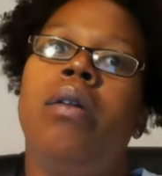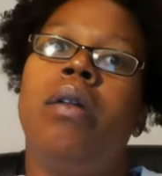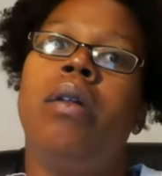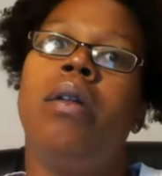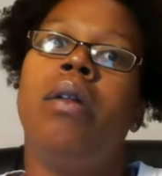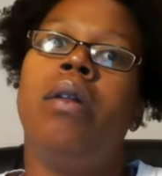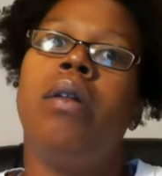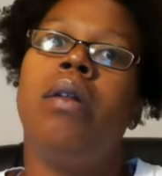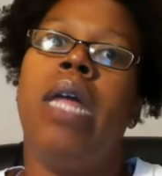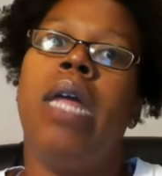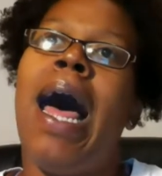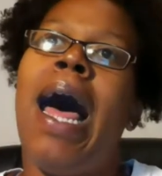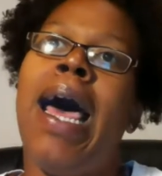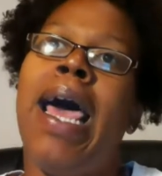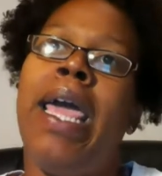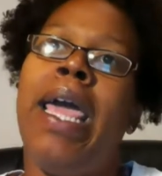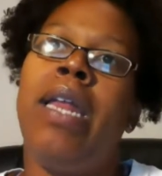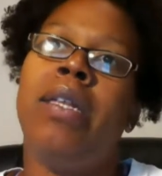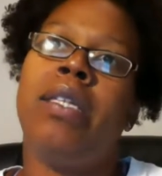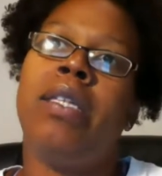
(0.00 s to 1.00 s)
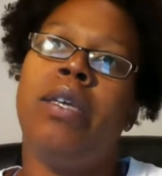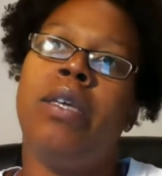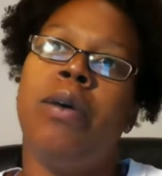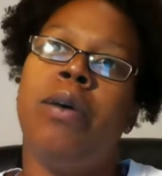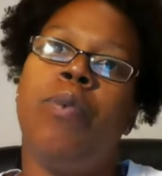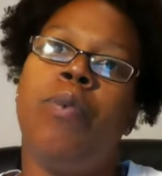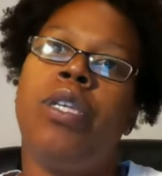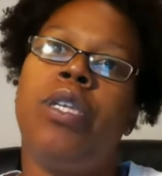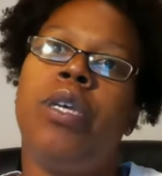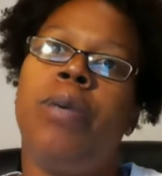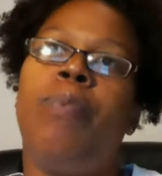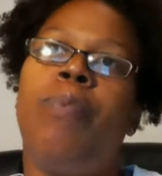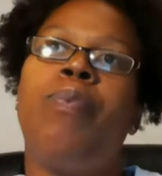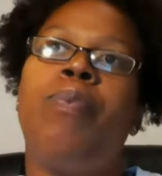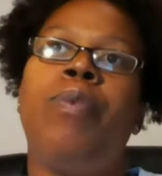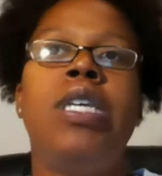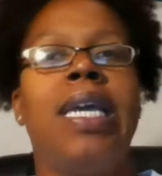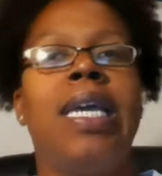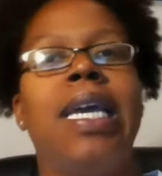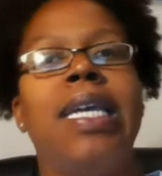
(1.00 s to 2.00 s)
in line to
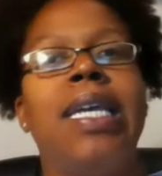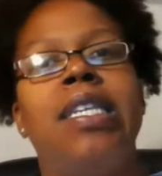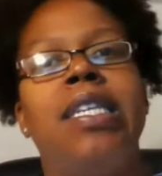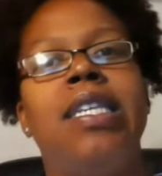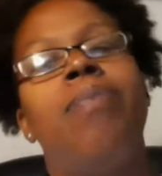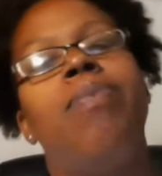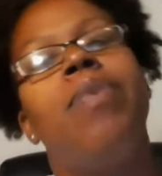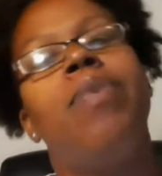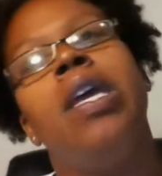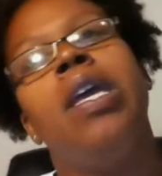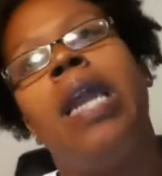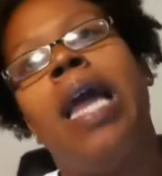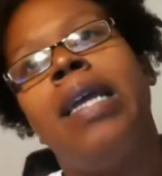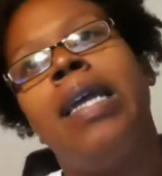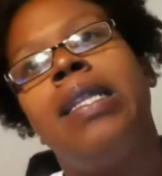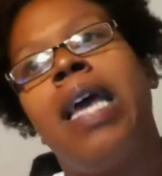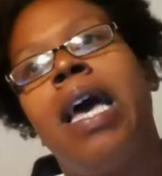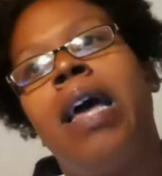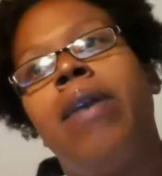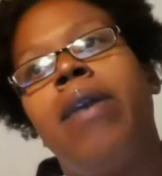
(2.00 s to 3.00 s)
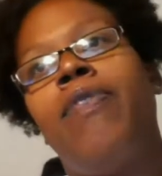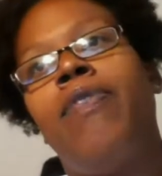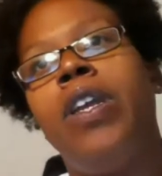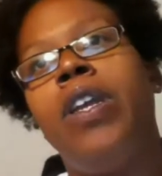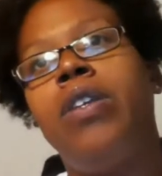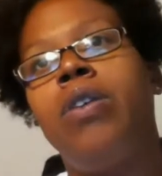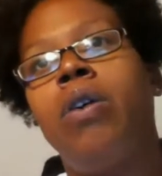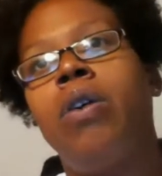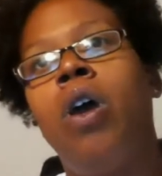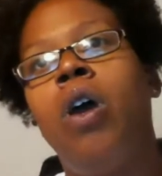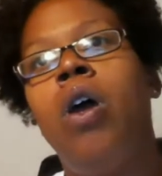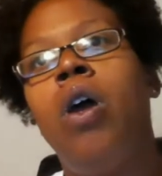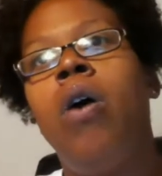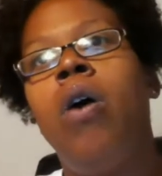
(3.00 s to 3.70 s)
get something like that feature.